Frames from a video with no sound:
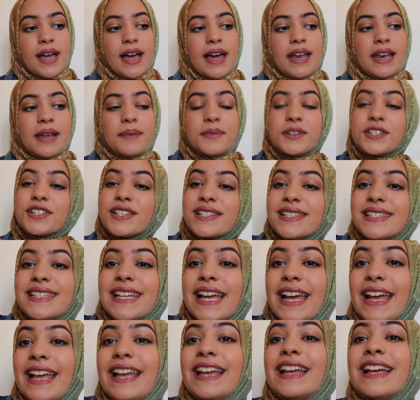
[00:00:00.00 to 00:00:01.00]
And let me just
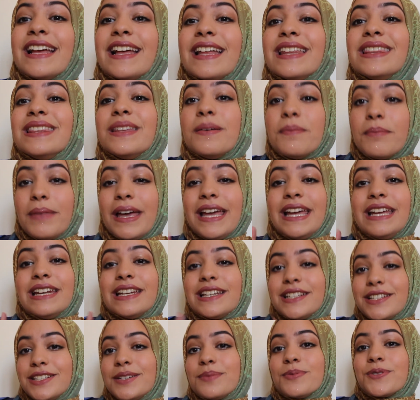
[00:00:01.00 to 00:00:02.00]
say, the main
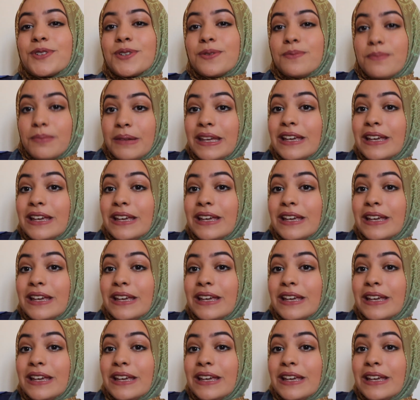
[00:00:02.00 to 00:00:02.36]
Egyptian